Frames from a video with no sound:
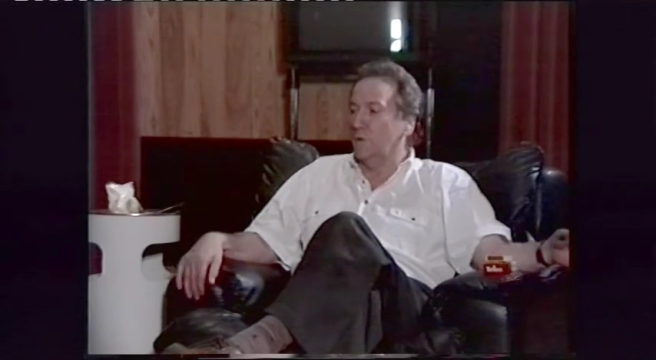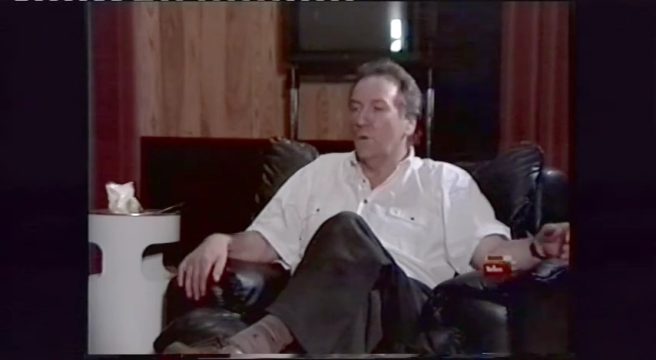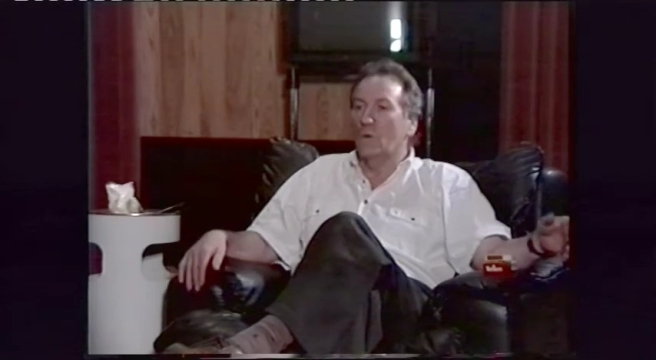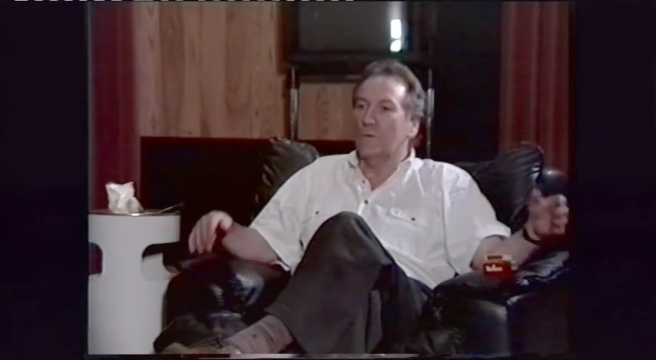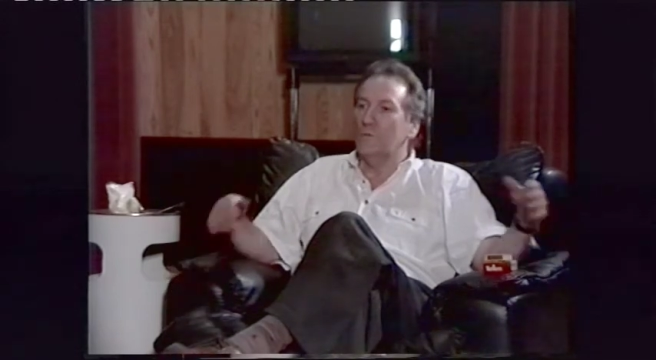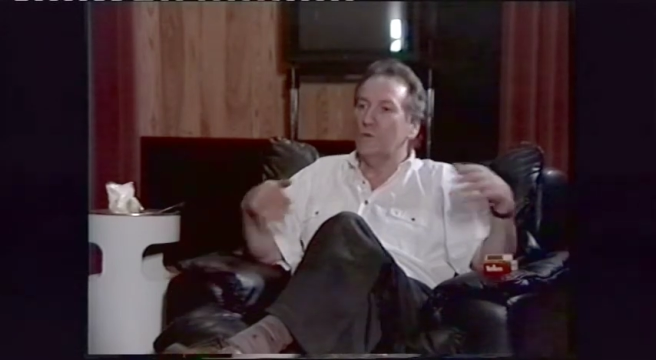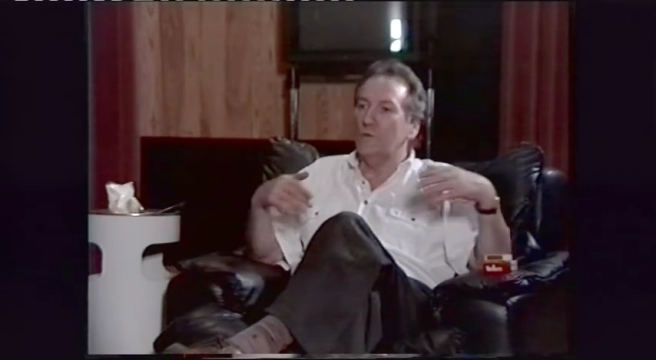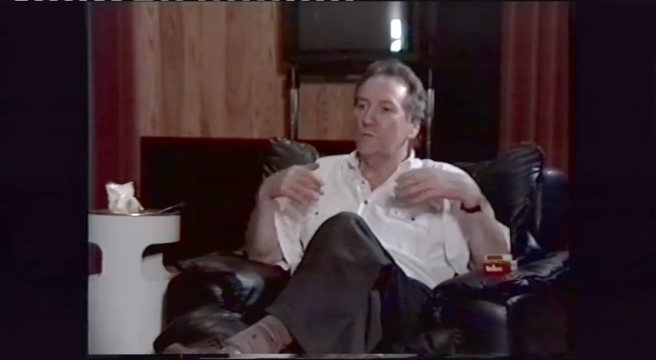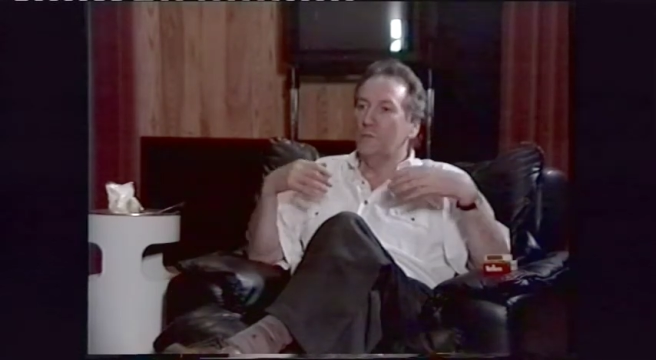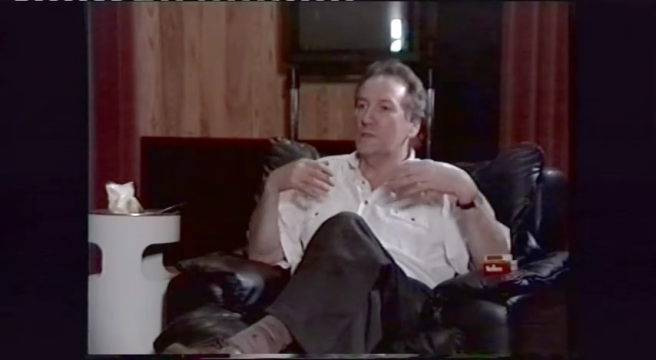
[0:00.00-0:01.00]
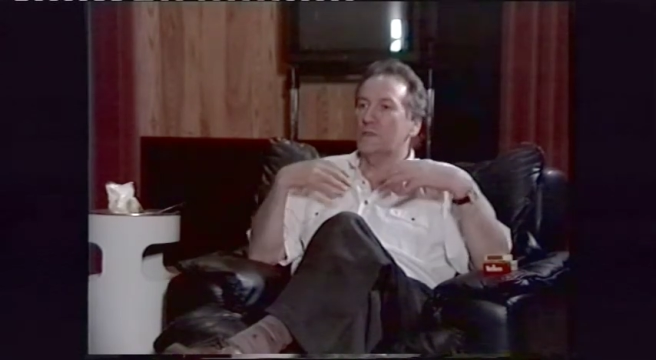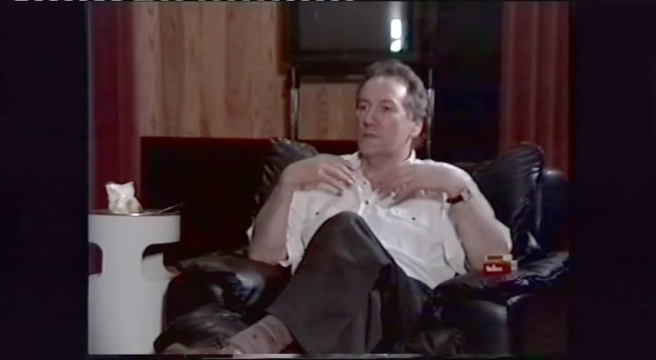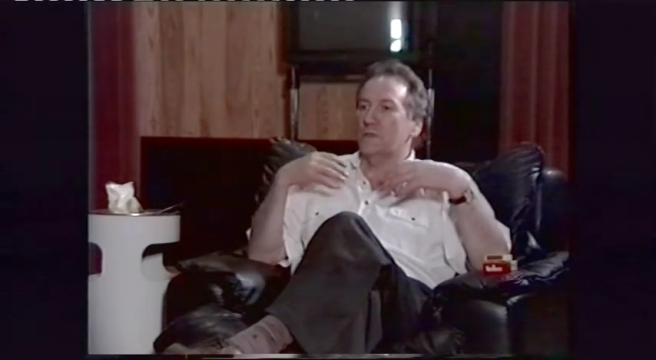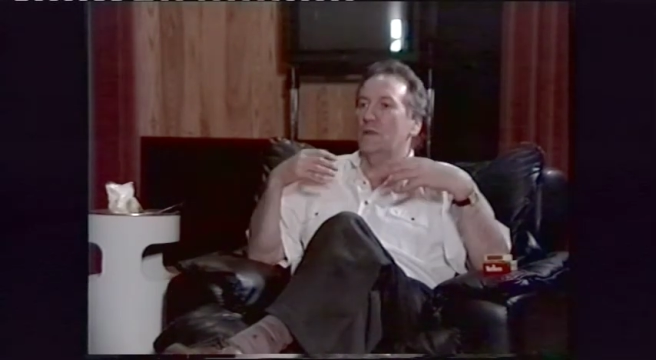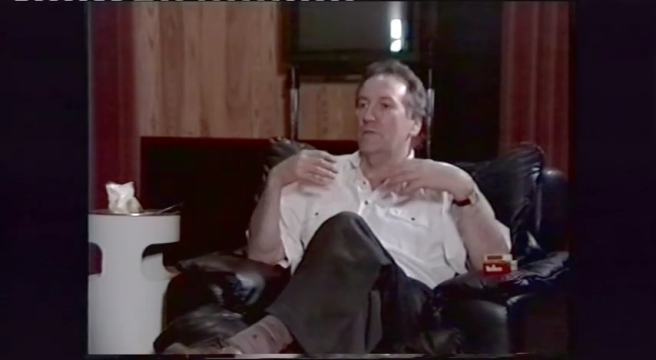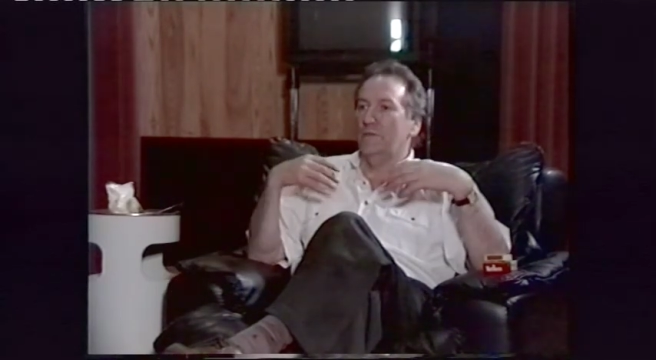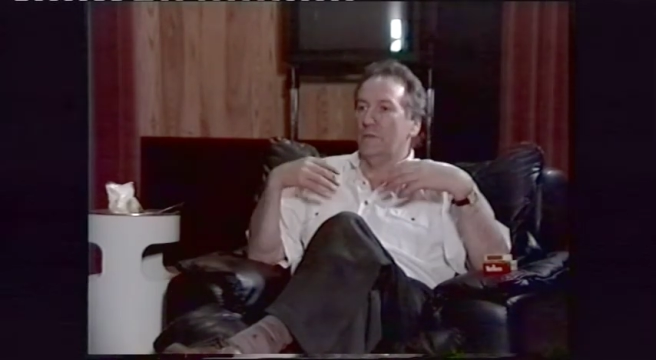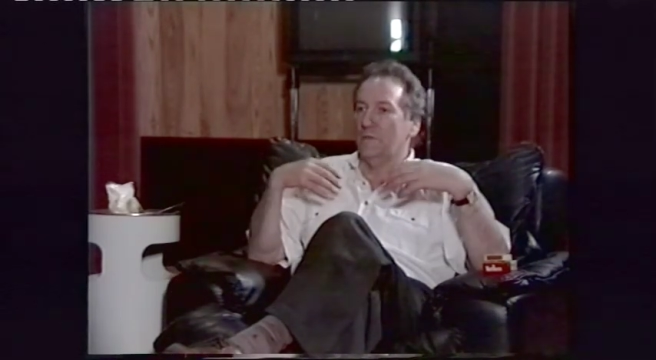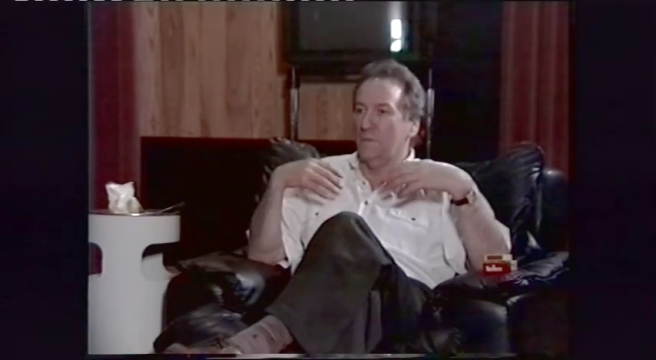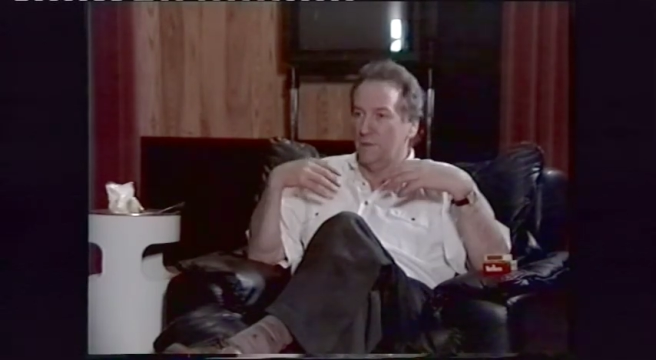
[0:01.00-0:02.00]
all the movements of
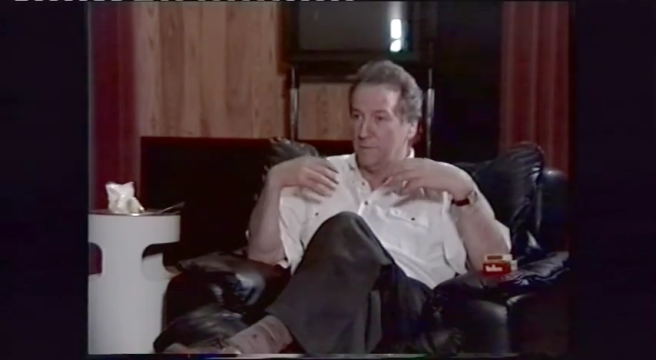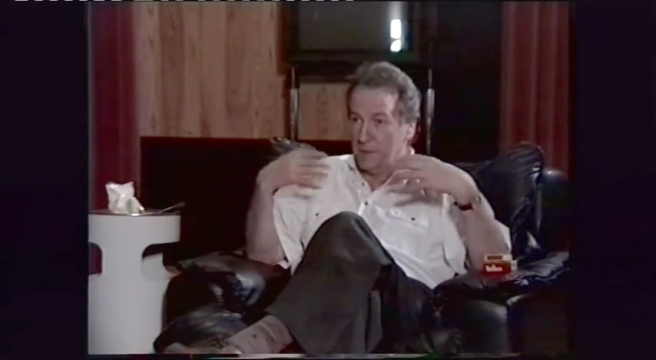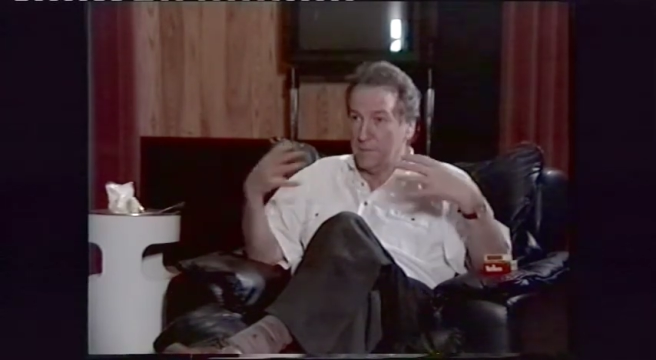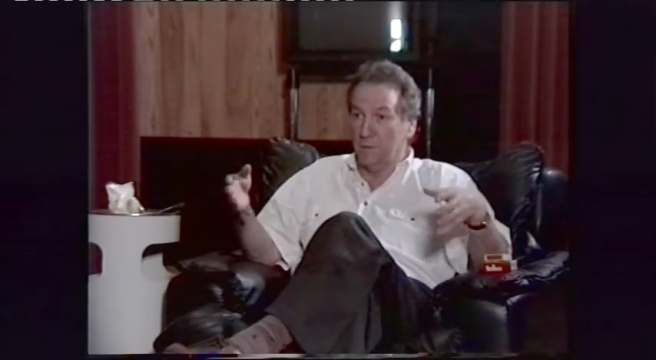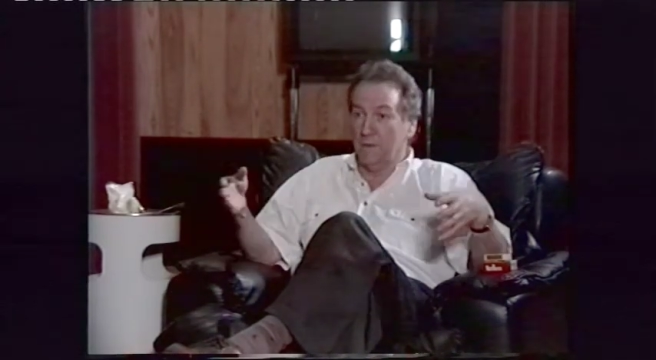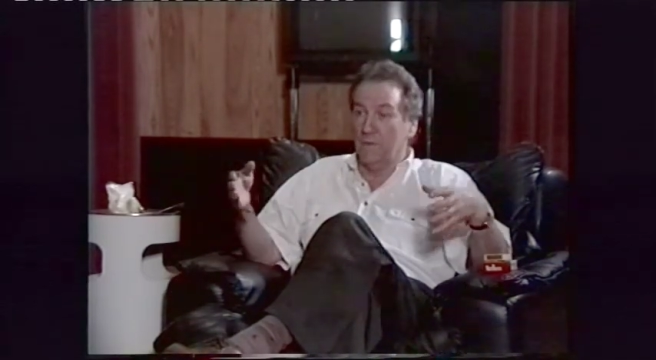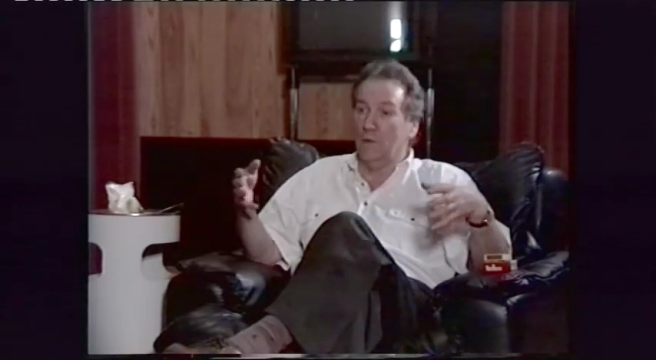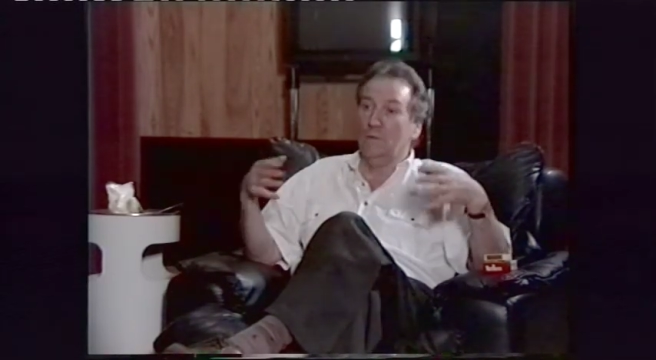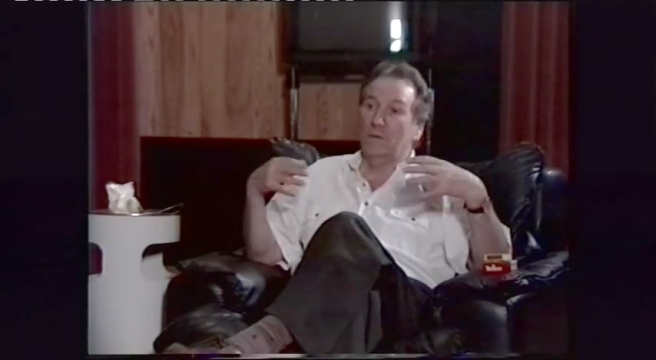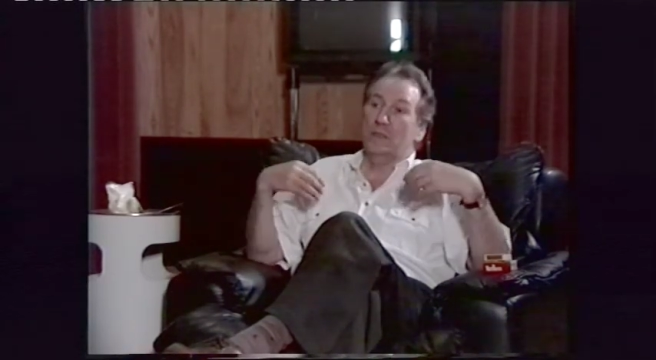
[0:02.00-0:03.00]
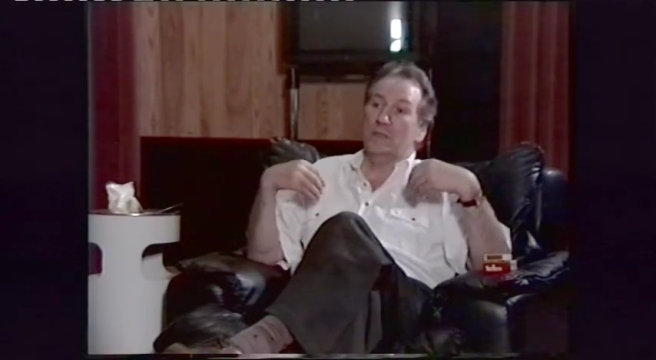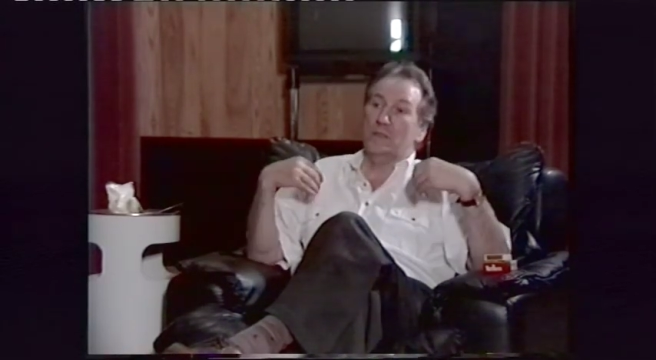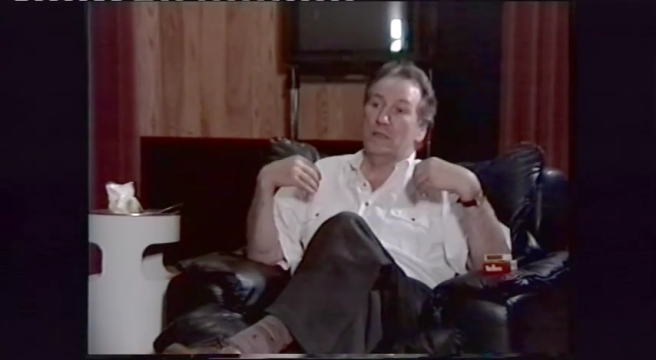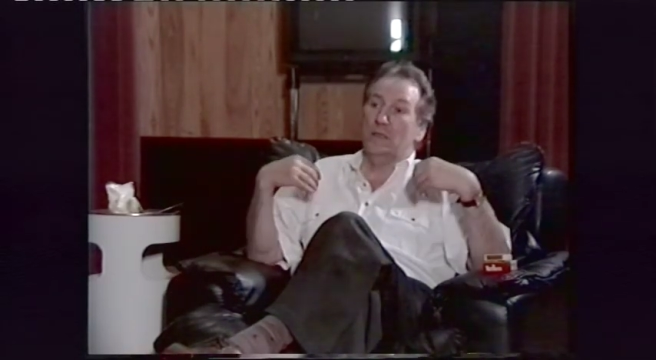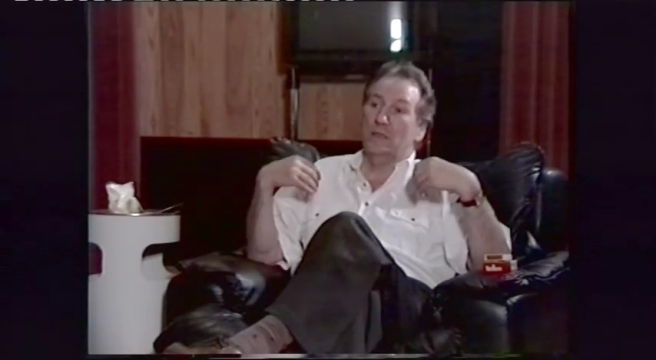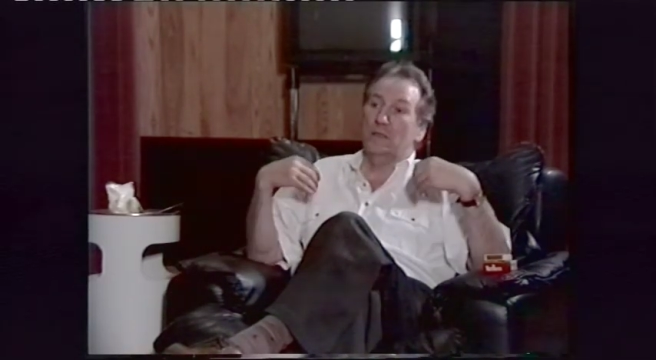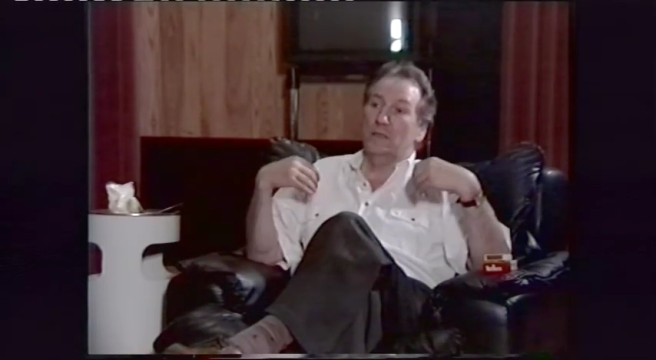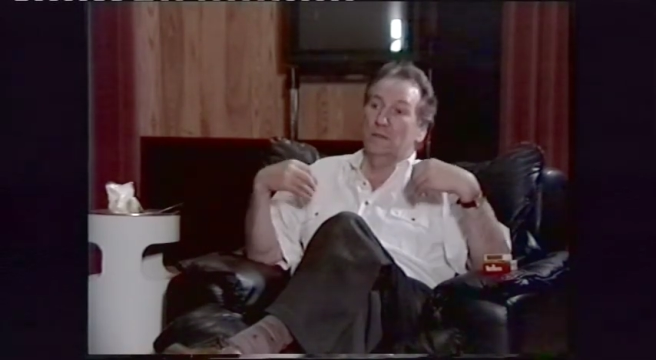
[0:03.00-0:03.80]
the people involved in the scene,